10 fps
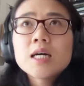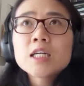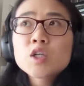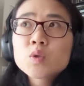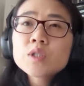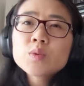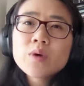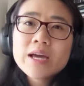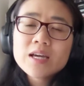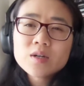A good
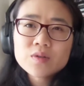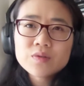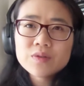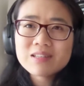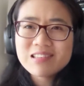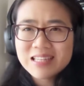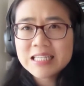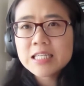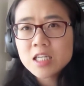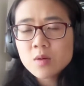way of
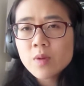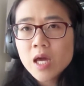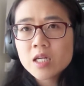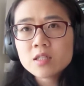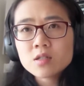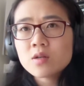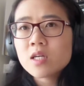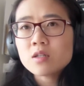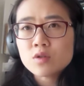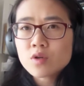thinking about it so
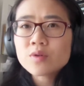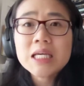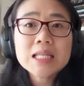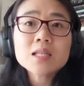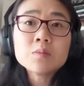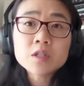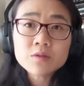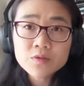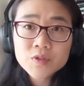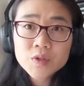that you don't get them
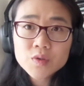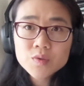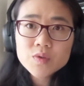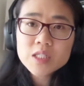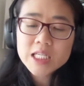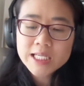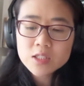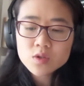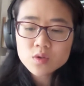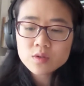confused
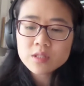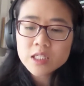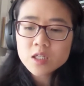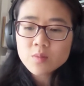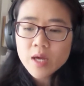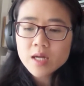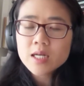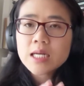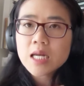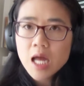is to think about
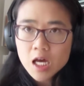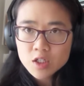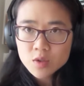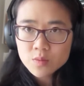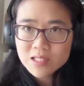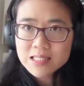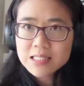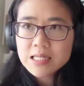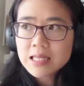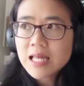an
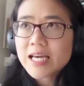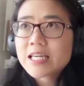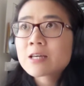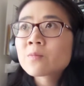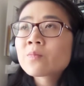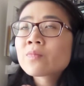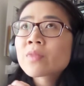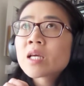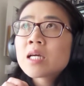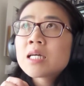argument like,
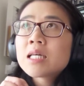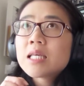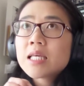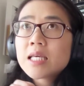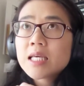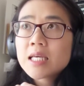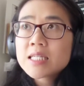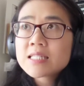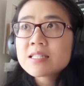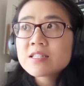
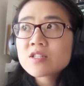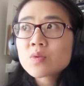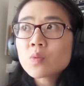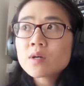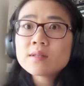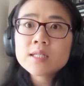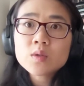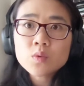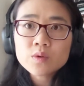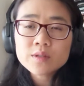is this what the
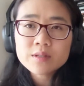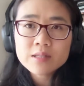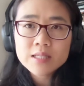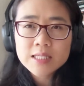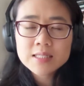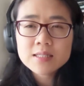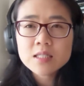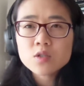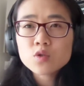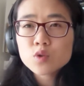author thinks
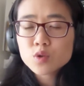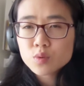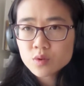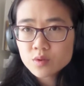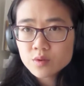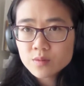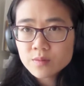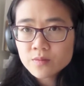is true?